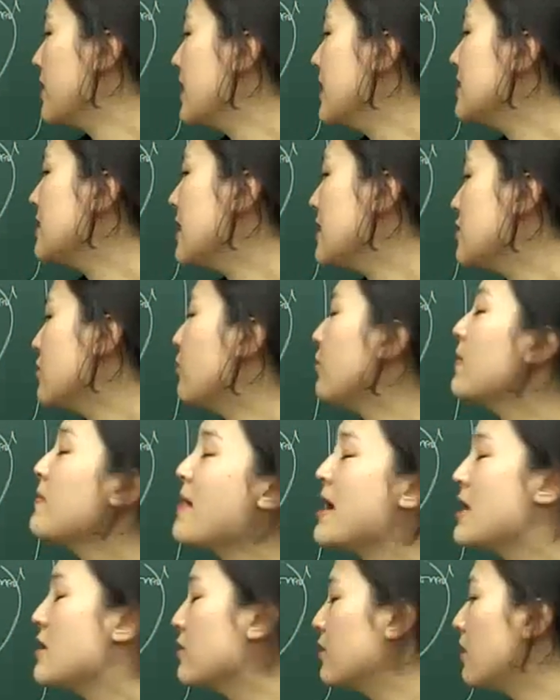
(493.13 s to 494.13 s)
This has a
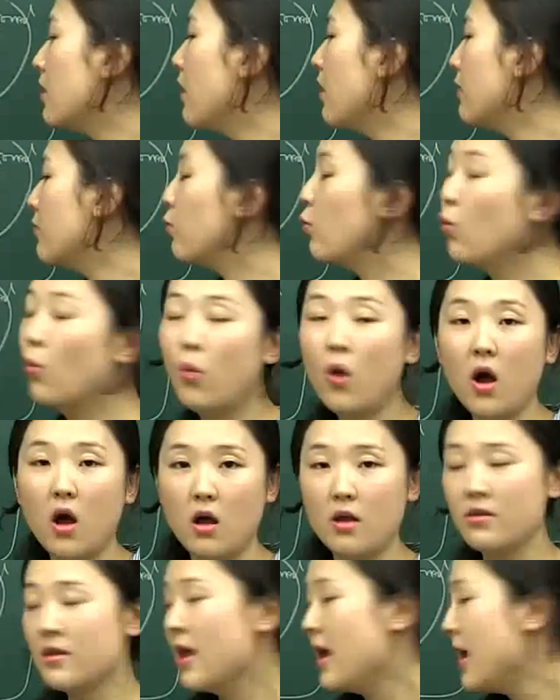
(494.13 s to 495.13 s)
remainder of 1.